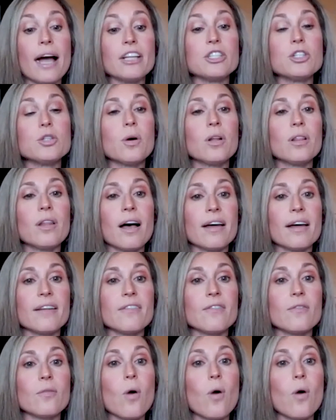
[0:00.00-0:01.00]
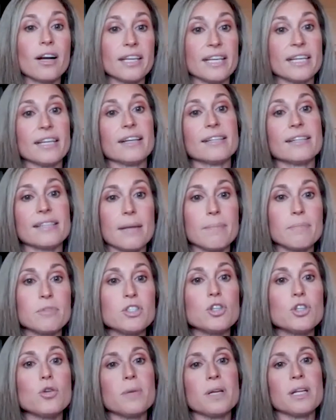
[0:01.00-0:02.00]
I do a lot of walking because I'm
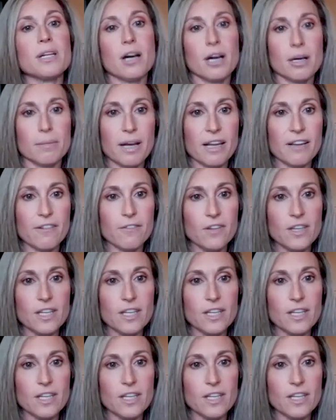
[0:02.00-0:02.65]
zooming on my